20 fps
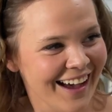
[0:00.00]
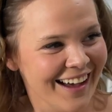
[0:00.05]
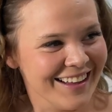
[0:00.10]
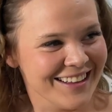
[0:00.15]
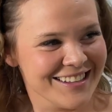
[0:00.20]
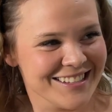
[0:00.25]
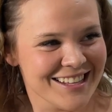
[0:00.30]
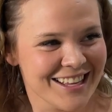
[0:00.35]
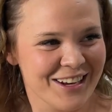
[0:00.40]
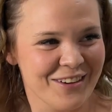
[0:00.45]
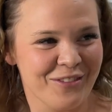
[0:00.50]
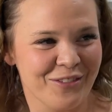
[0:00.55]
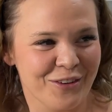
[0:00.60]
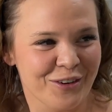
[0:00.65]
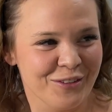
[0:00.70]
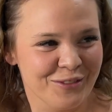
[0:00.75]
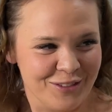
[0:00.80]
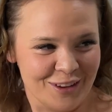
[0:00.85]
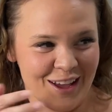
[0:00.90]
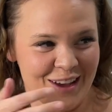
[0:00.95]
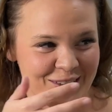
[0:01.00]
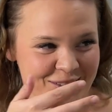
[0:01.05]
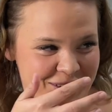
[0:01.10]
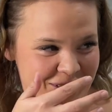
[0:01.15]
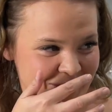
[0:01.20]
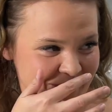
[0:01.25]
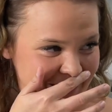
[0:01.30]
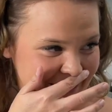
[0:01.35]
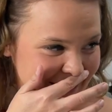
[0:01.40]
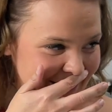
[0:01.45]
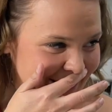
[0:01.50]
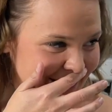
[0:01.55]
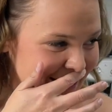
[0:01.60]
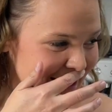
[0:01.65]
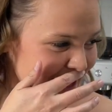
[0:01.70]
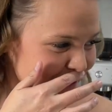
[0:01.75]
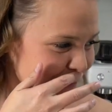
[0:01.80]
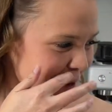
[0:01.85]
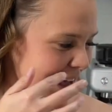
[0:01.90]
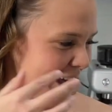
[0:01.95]
It's like a fruit fly or something. Get out
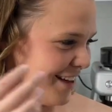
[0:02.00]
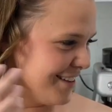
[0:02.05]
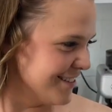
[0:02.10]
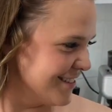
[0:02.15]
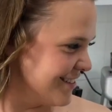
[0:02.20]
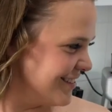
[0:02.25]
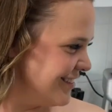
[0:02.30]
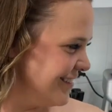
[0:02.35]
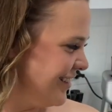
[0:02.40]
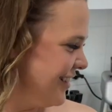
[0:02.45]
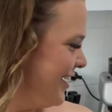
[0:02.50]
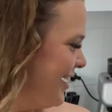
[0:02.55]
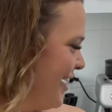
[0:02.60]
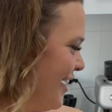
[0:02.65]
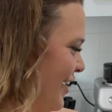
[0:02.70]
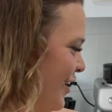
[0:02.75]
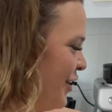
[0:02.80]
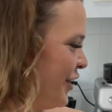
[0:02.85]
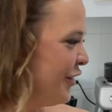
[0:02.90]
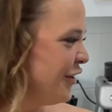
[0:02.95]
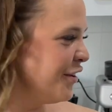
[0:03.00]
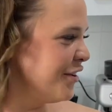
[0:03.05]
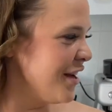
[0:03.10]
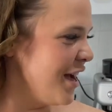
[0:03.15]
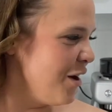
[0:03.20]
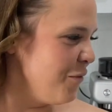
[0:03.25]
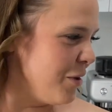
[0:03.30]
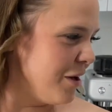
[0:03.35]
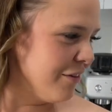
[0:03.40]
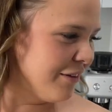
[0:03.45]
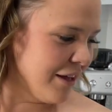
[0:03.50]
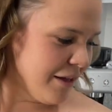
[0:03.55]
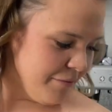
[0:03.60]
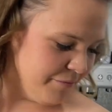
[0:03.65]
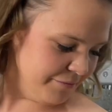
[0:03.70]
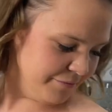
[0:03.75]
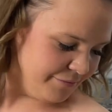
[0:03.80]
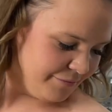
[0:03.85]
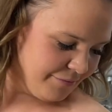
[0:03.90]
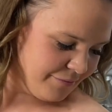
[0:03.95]
of my house. You're not welcome.
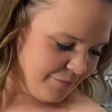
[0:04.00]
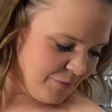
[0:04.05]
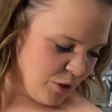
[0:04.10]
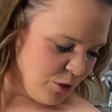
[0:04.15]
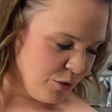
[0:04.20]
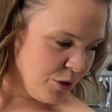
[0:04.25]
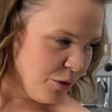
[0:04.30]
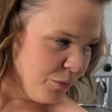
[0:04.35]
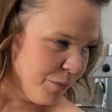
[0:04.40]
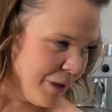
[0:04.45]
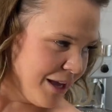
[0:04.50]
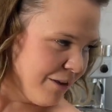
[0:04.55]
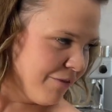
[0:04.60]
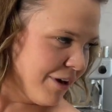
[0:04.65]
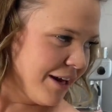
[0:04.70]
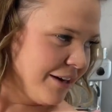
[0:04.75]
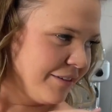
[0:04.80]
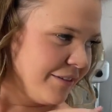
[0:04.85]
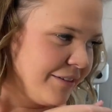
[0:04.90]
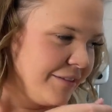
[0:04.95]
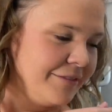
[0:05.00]
You don't pay rent.